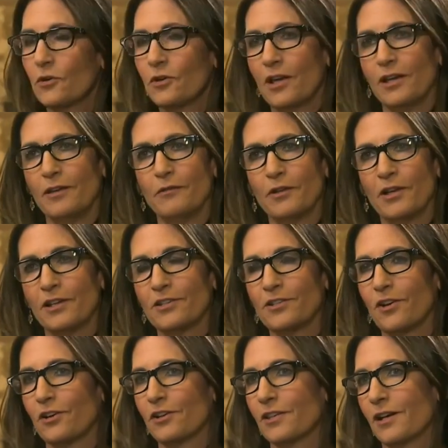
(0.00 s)
so naive when I
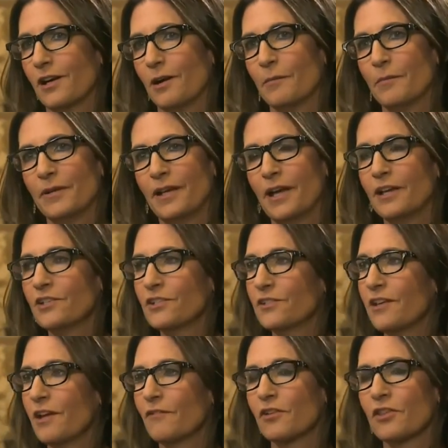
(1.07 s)
started the company. I
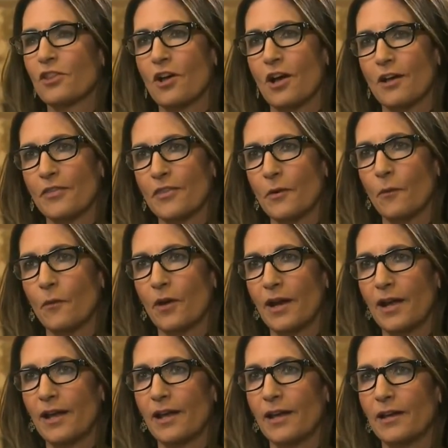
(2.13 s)
just never thought that
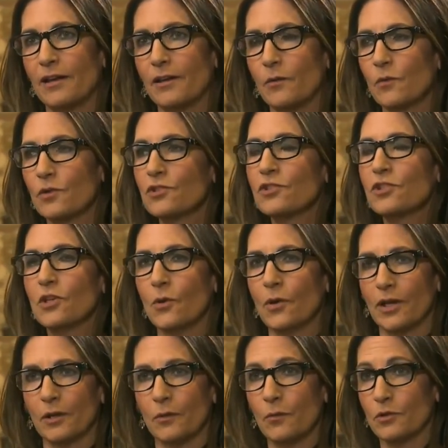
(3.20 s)
what I was
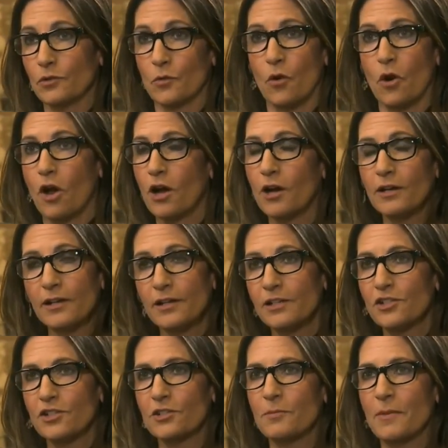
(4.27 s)
doing was wrong.
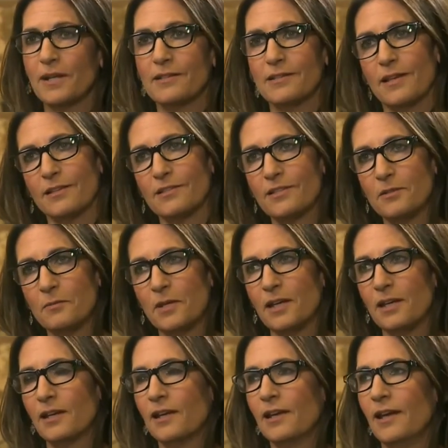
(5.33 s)
It just made sense to
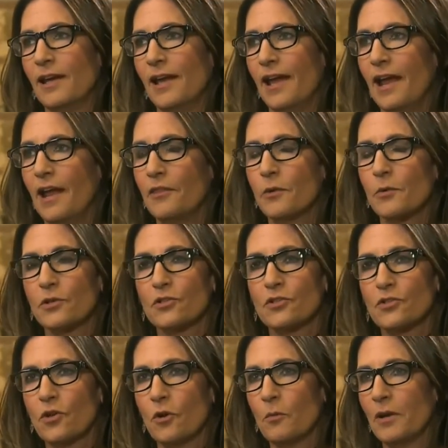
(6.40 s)
me. And there were
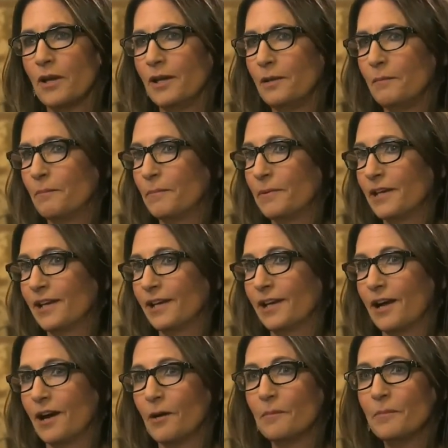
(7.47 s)
so many
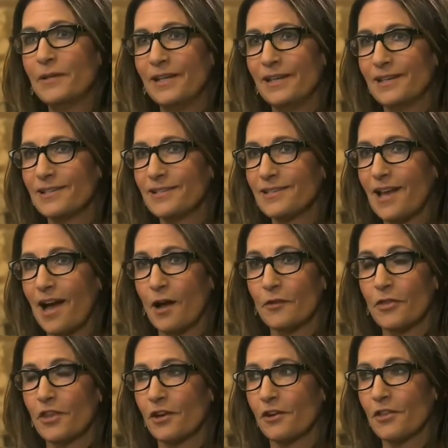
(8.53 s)
big companies
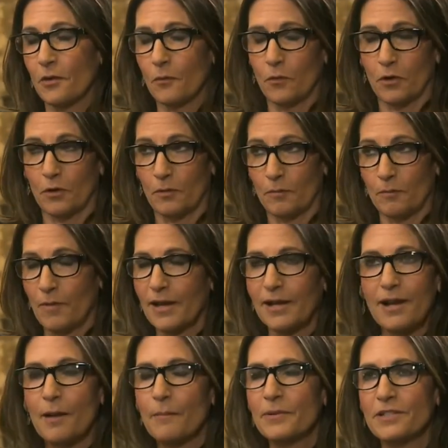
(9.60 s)
out there that were my
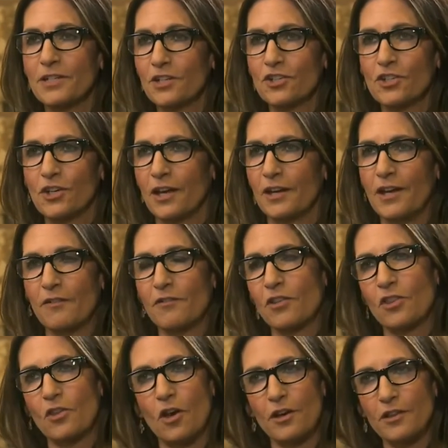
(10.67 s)
competition. I never
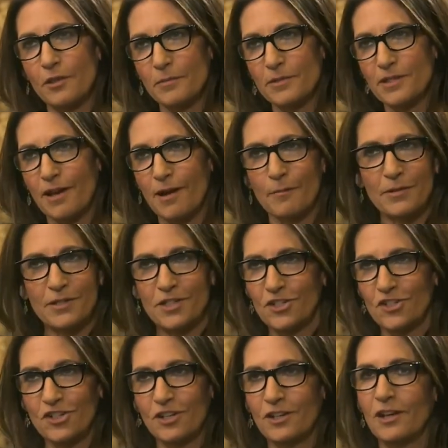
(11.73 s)
thought of them as
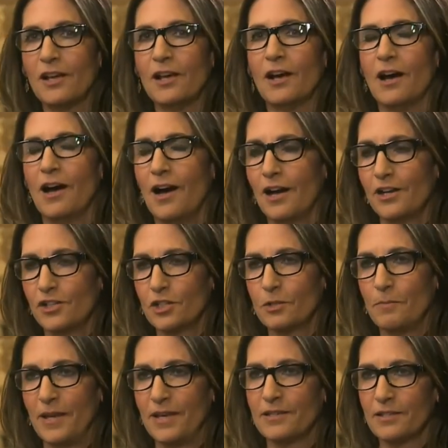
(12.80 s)
competition. I
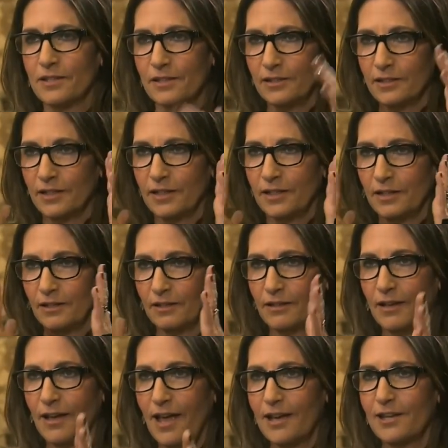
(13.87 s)
just basically
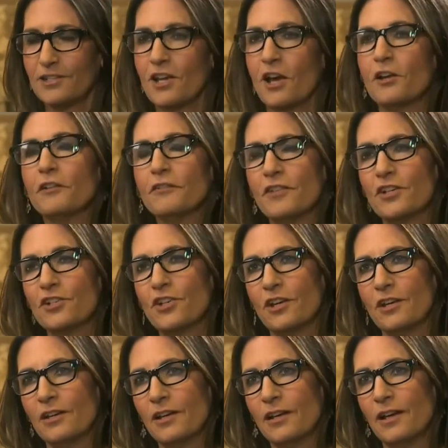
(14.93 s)
had a tunnel
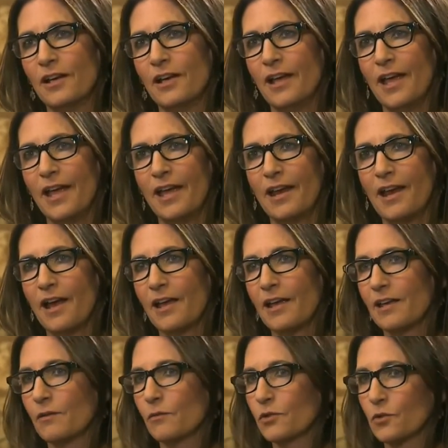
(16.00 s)
vision, and
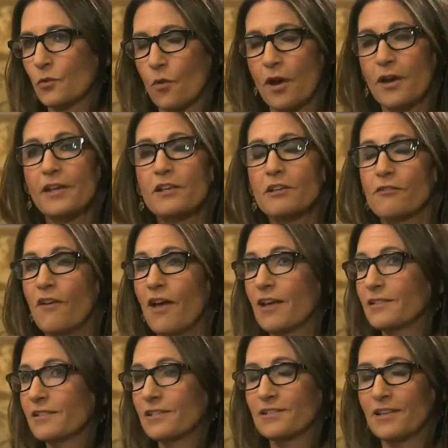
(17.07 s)
I was running as
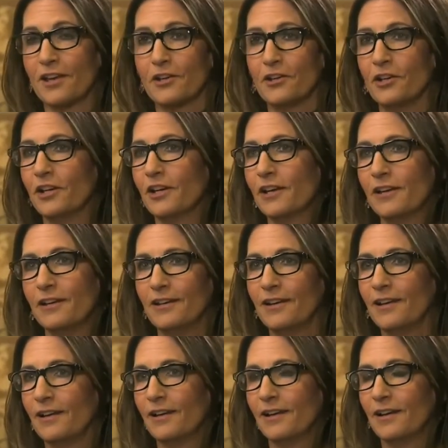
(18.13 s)
fast as I could.
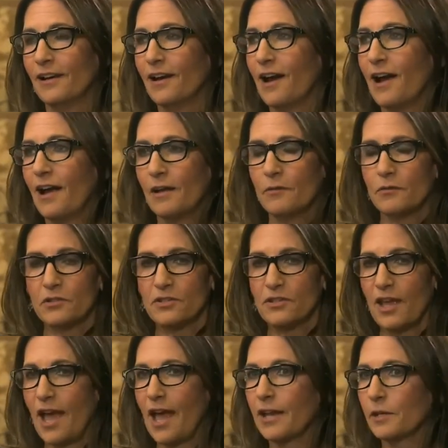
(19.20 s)
I
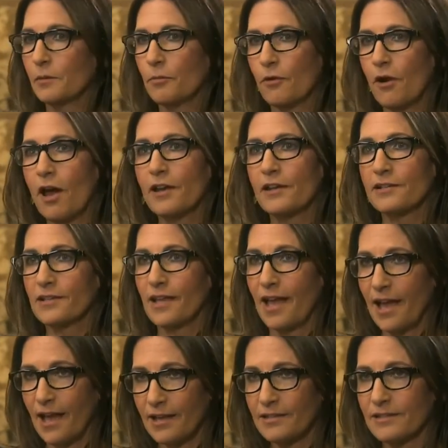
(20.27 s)
was adding products
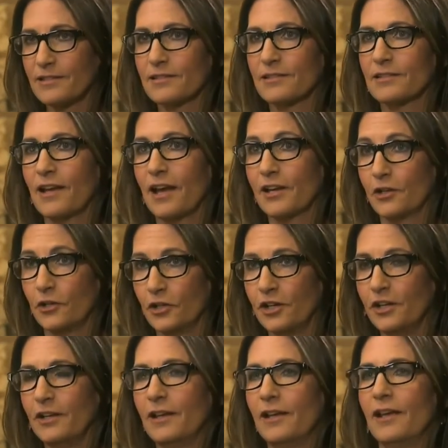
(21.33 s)
as I
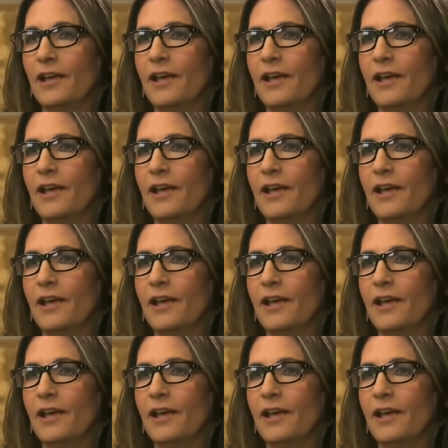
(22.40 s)
could,